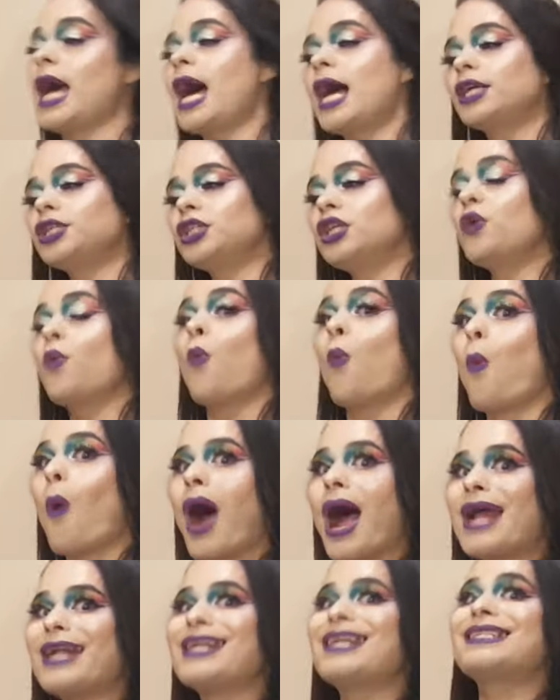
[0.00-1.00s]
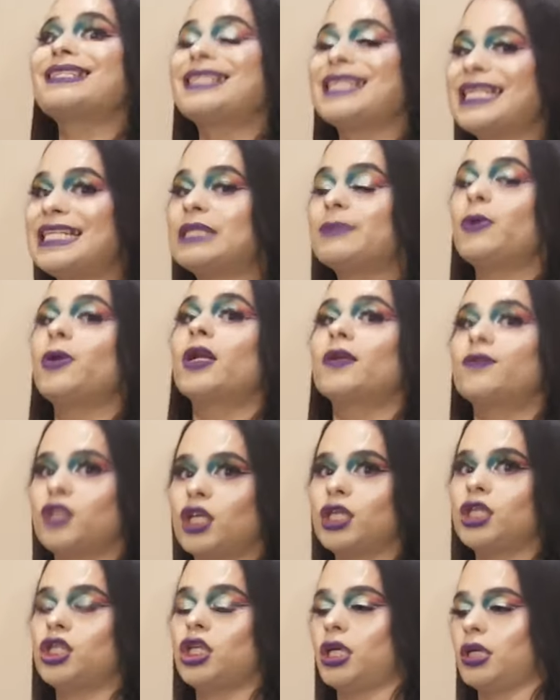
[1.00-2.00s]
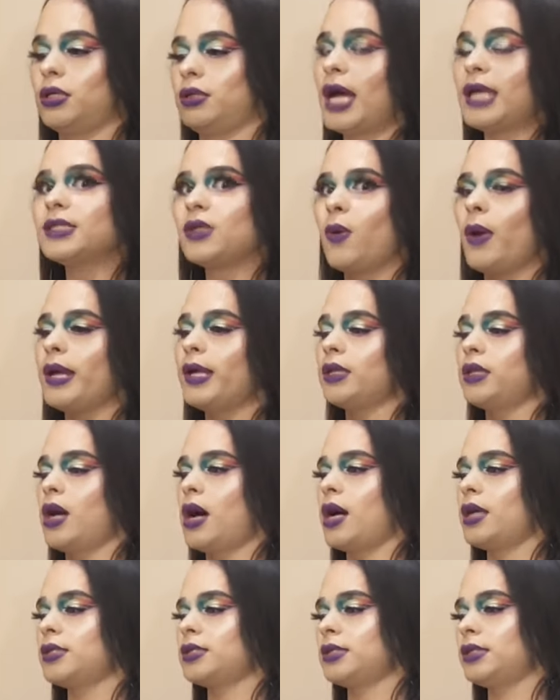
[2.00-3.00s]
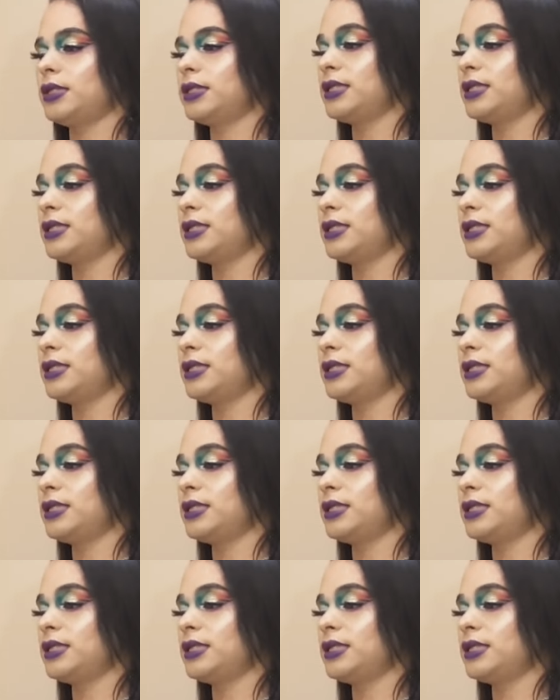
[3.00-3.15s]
actually 1 teaspoon of ginger. That's quite a lot.